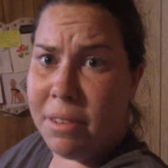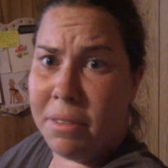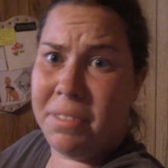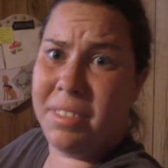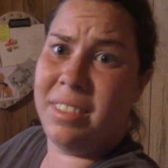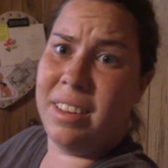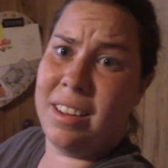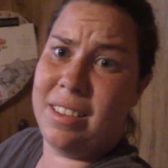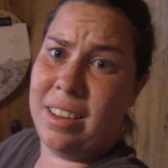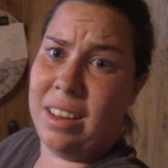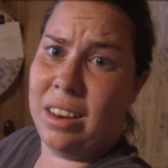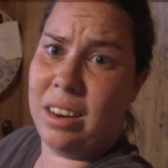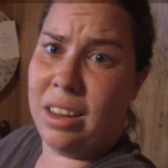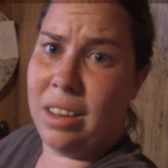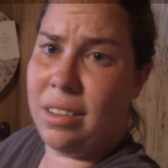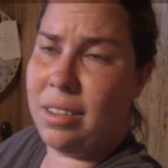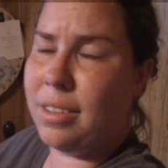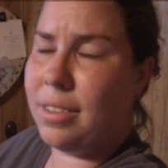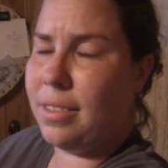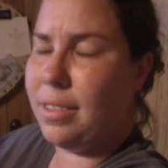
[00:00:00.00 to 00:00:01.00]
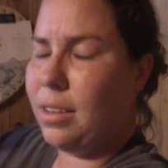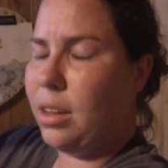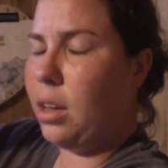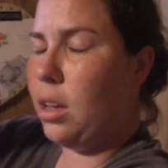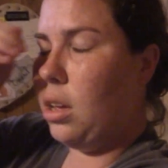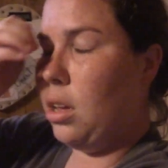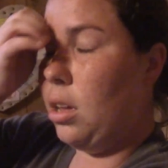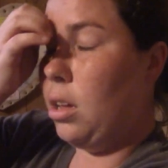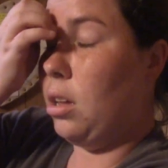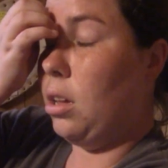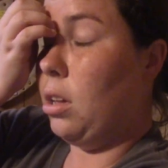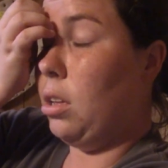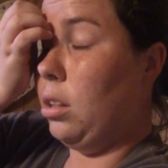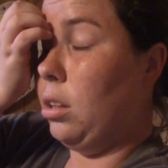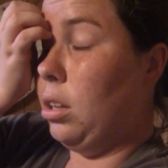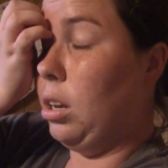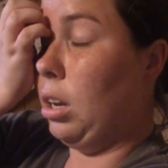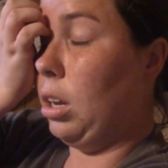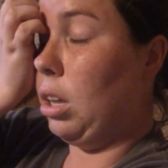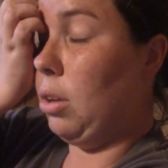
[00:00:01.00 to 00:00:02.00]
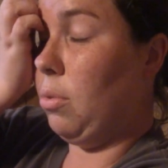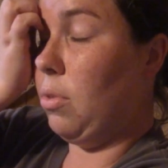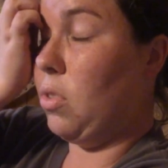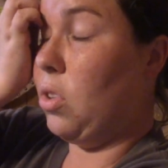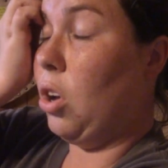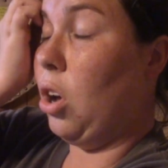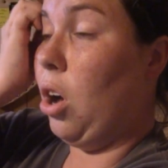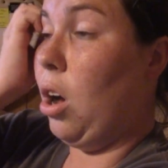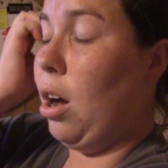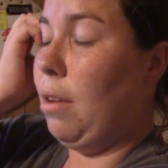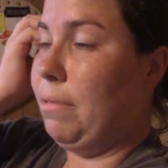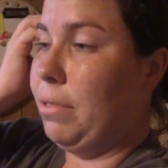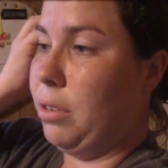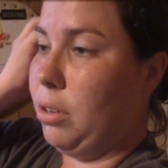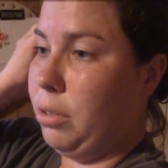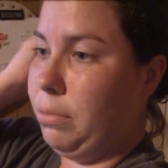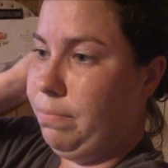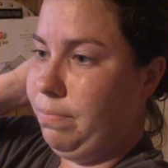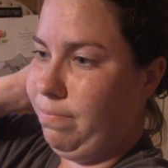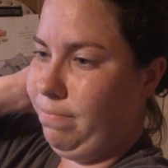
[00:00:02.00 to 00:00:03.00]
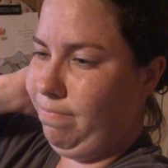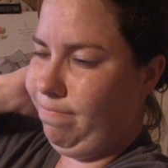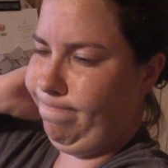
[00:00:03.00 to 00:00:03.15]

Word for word: of dizziness like, it was awful.